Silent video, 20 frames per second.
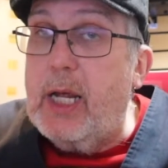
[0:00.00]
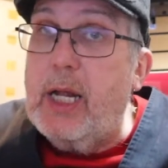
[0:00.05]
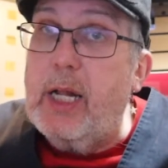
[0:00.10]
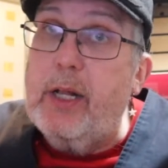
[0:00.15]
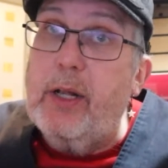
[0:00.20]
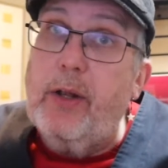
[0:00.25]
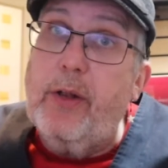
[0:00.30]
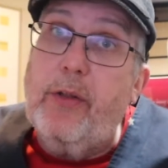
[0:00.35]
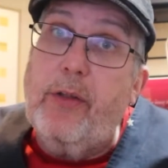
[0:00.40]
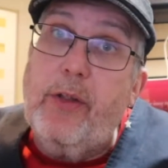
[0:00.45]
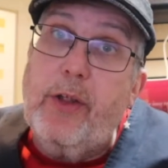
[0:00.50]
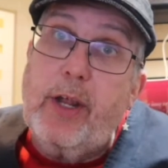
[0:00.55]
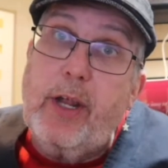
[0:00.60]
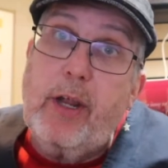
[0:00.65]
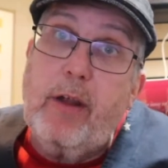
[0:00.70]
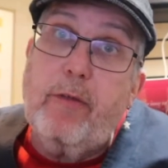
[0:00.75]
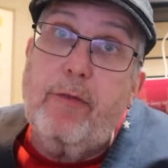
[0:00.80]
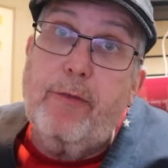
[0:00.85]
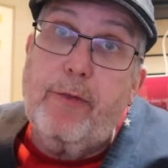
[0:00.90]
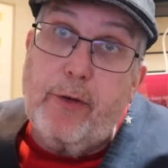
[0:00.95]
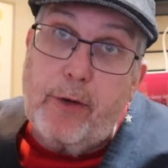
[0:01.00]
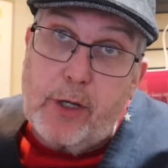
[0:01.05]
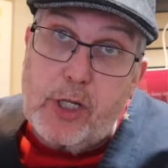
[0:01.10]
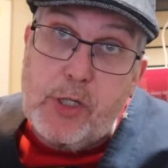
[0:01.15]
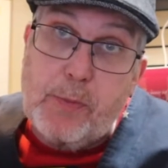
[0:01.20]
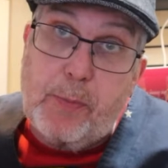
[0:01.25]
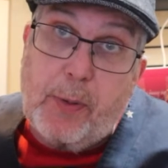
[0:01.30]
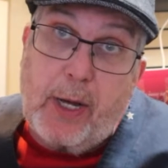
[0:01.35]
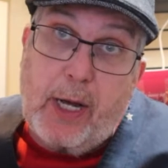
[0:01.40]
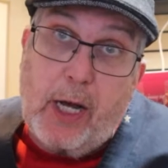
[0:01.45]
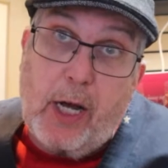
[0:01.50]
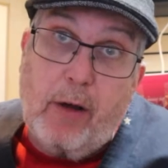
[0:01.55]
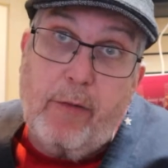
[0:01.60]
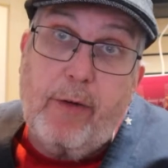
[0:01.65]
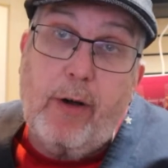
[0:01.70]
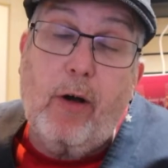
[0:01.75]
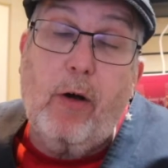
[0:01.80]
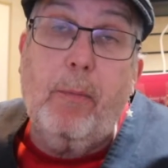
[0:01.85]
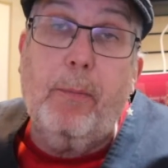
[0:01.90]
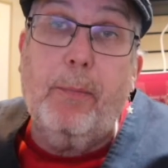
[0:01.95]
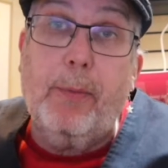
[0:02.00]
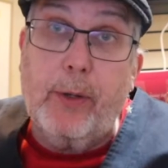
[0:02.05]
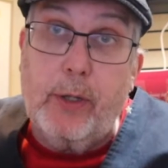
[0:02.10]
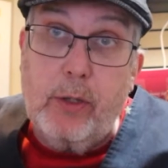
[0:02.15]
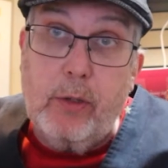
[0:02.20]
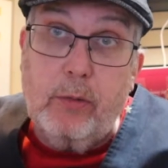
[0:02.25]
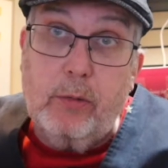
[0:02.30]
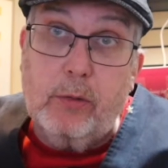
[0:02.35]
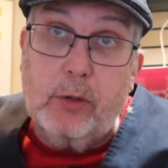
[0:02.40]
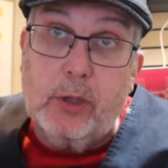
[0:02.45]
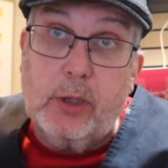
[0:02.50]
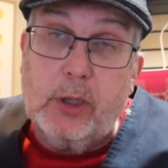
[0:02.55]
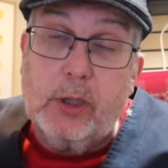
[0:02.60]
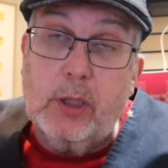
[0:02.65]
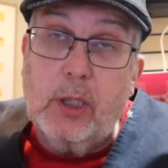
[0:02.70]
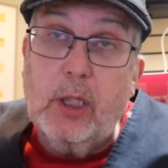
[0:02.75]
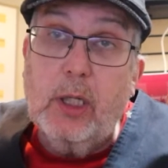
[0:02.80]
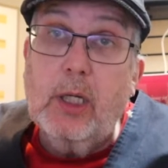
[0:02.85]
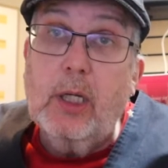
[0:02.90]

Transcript: in the first part of our blues